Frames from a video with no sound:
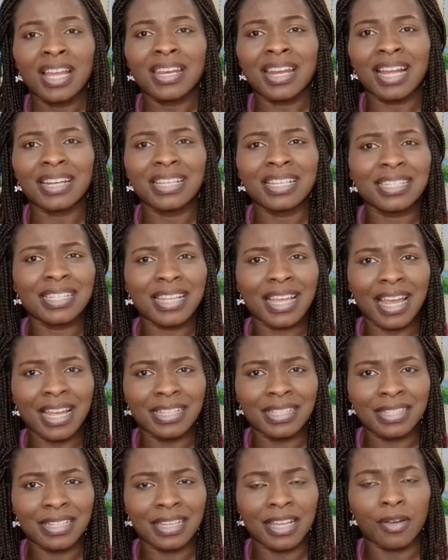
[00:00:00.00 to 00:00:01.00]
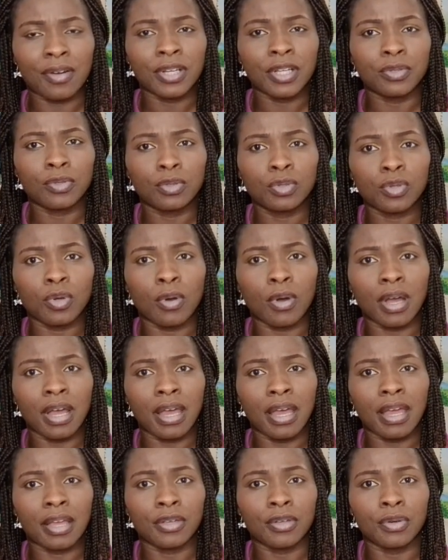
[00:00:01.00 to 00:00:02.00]
Now, this kind of thing they couldn't do to,
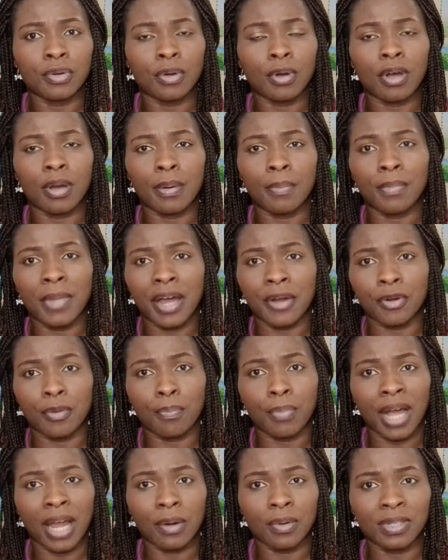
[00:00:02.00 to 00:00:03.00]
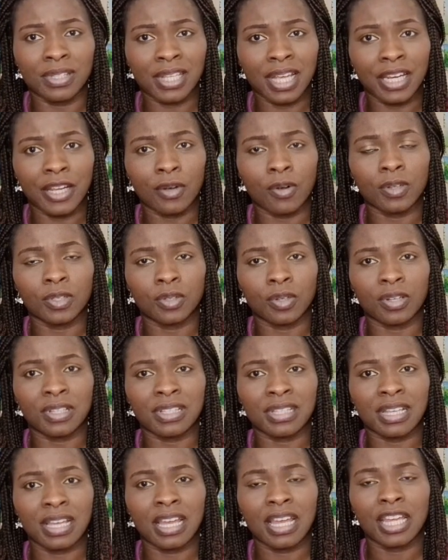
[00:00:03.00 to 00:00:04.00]
you know, Mario Balotelli, can't talk,
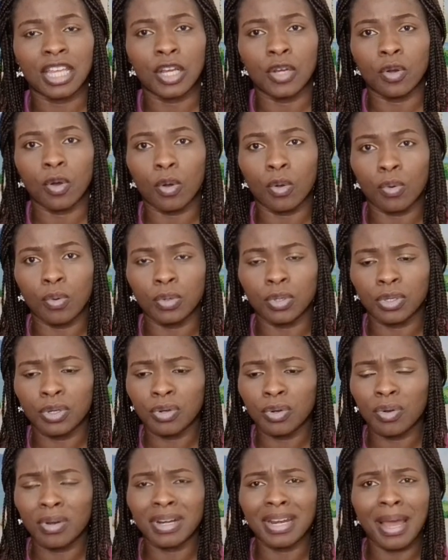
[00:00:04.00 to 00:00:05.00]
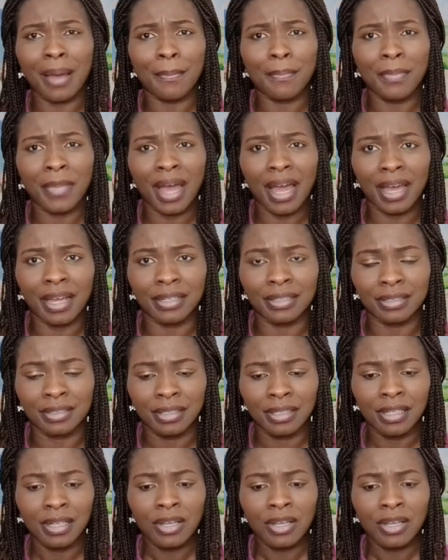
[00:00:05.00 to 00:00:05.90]
say, you know, good, you know, now man.